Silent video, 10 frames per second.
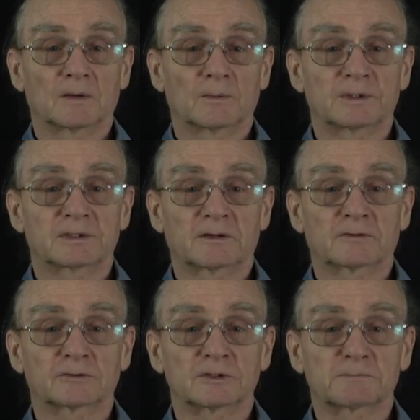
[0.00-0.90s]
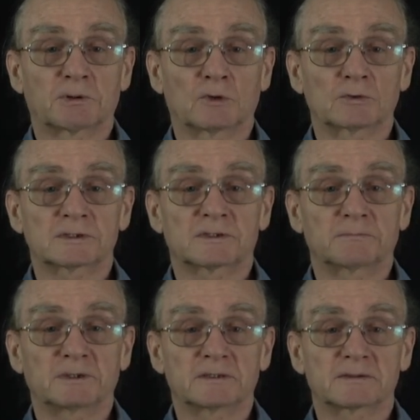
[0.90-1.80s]
We take the transpose.
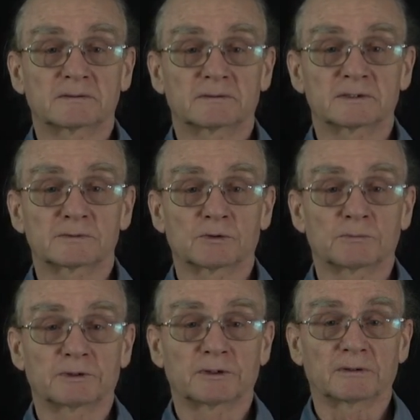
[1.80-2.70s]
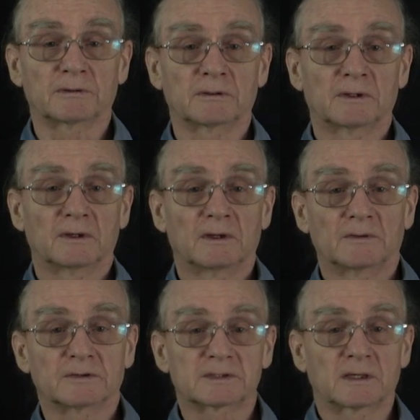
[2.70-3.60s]
That means this will be
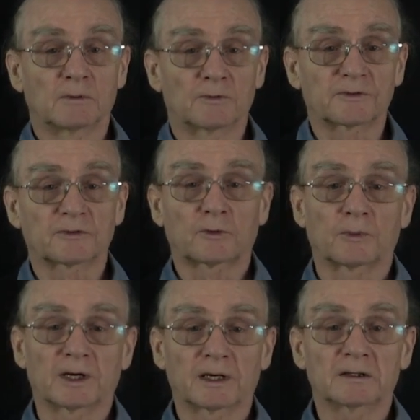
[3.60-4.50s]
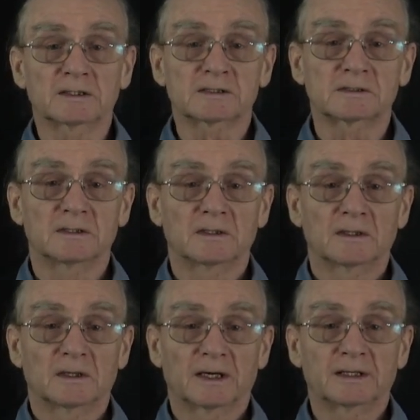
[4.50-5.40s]
the sum of squares,
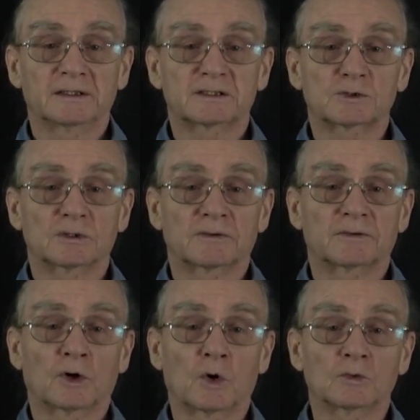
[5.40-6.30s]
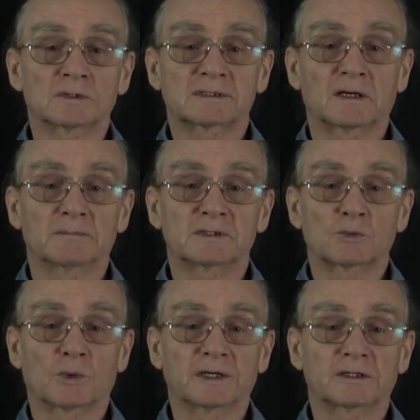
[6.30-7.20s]
and the whole sum is
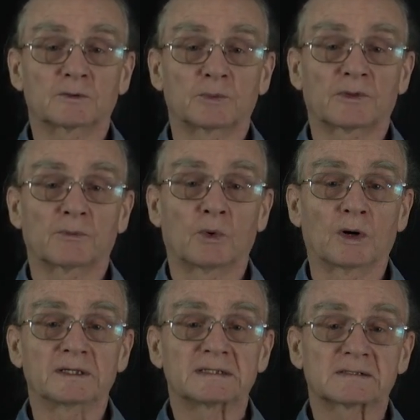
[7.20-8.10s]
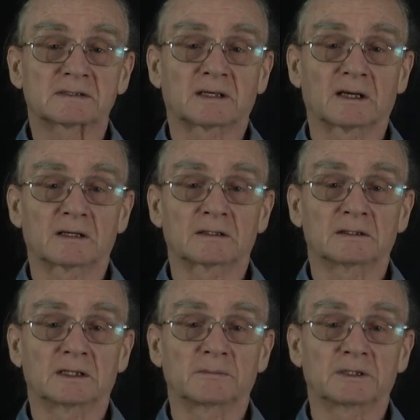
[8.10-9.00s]
weighted with one scalar,
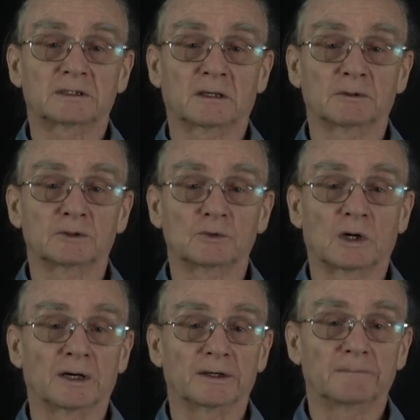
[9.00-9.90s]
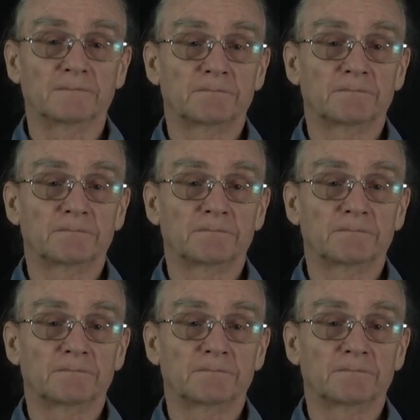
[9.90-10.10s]
namely wi.